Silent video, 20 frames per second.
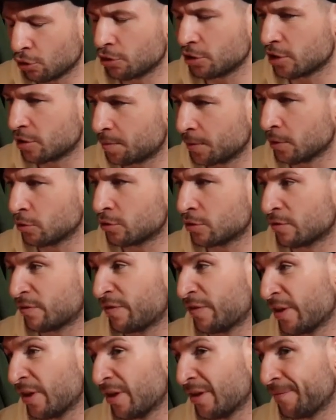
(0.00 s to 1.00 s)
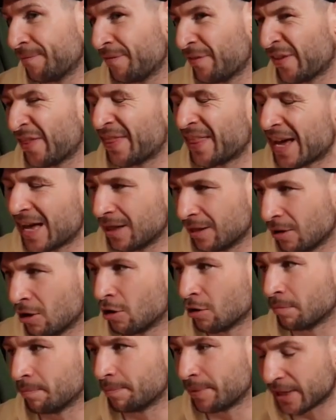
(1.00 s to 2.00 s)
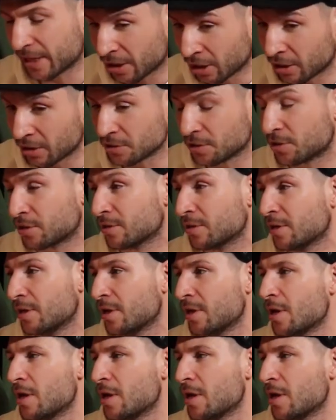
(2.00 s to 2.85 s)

undisputed for, for that long because